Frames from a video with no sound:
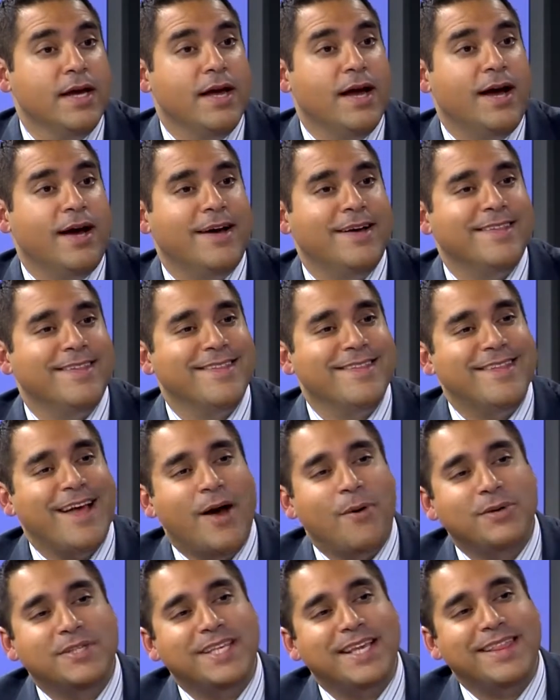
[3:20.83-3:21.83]

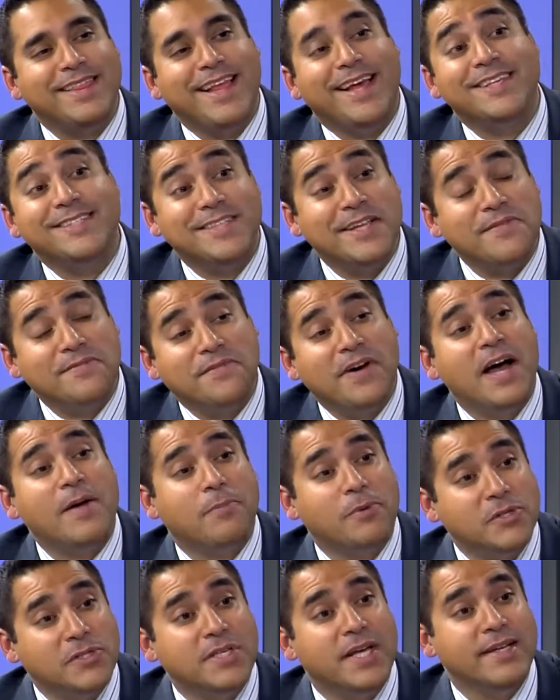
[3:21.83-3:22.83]
I would say less than
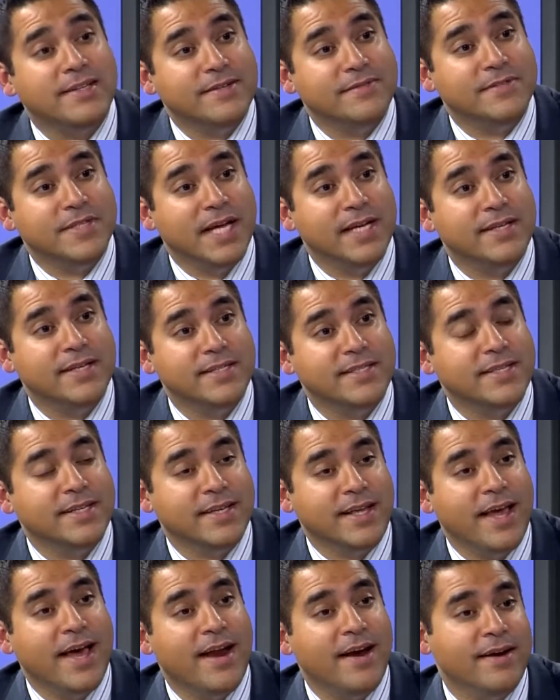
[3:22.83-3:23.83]
5% of dentists
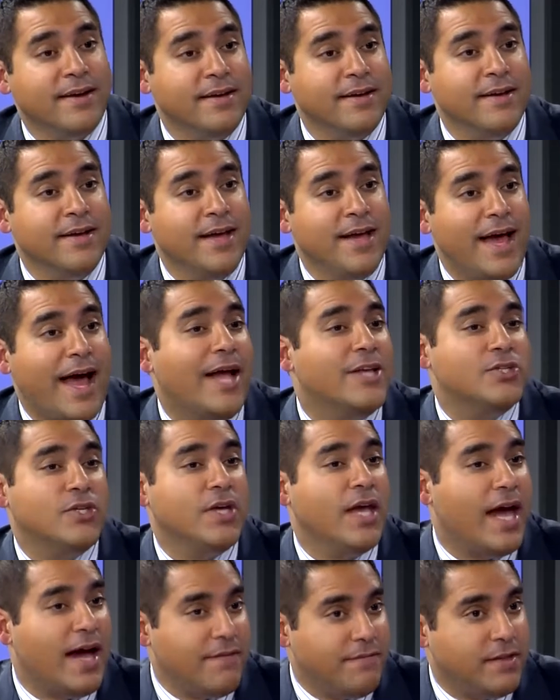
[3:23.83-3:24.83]
in Canada
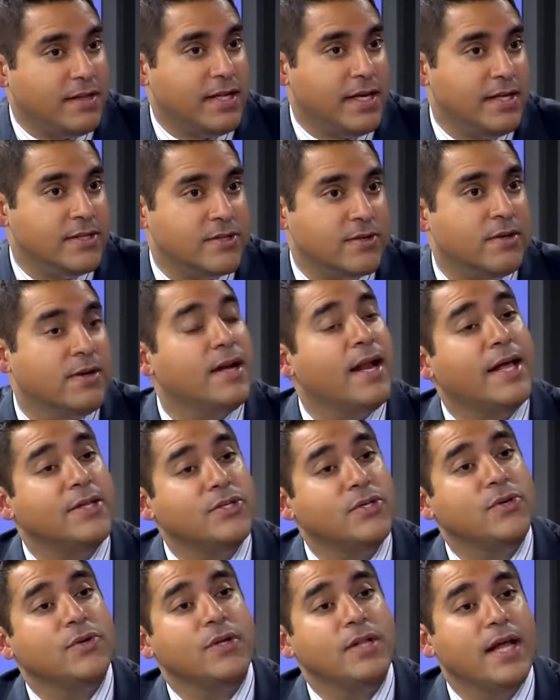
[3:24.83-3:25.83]
actually have the laser and
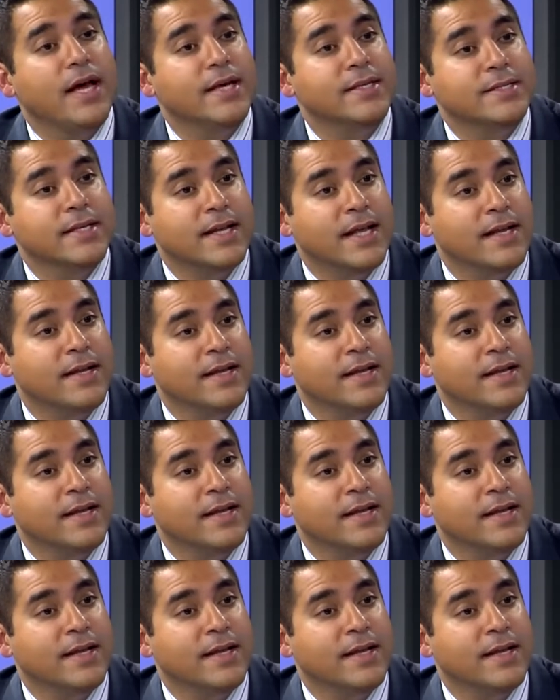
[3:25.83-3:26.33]
actually utilize it. And